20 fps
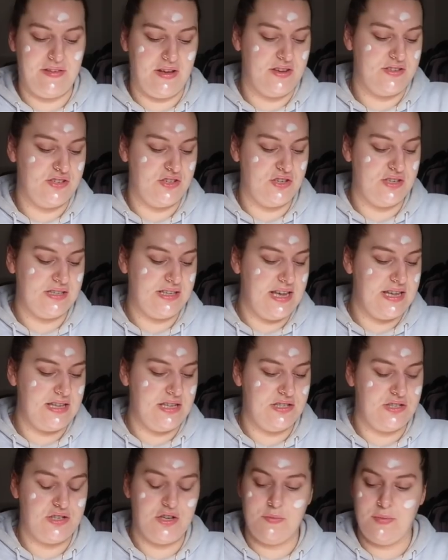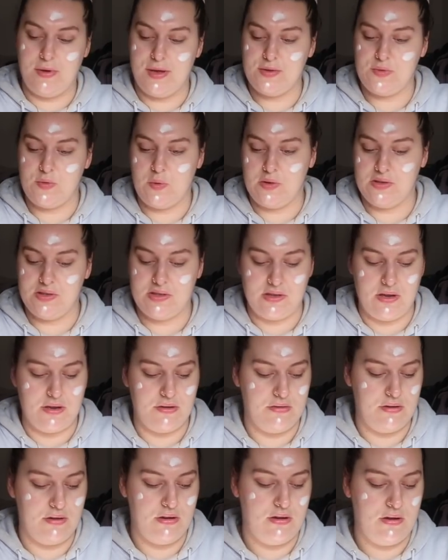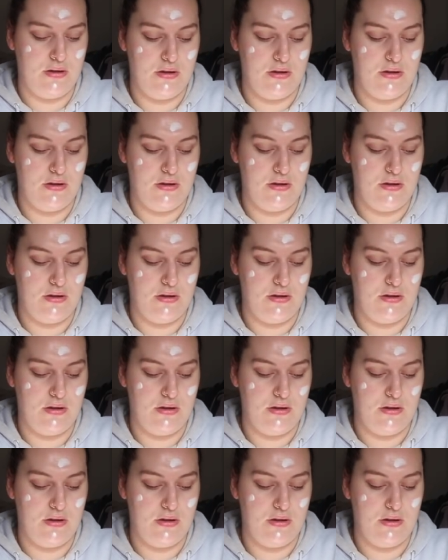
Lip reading: in, because you're just killing two birds with one stone.